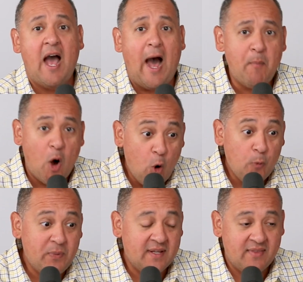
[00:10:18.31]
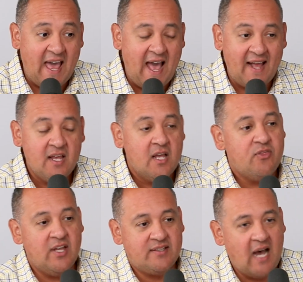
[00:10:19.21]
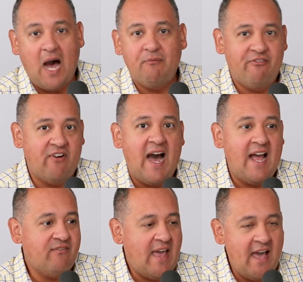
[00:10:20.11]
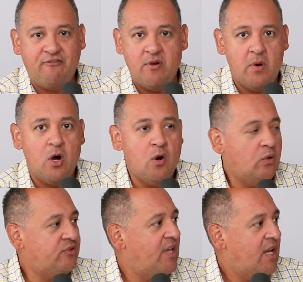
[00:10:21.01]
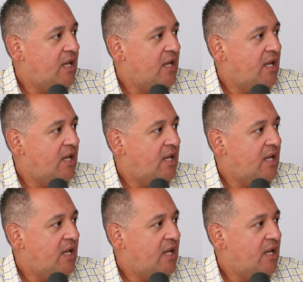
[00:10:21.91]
I'm hoping that the top 5 FMOs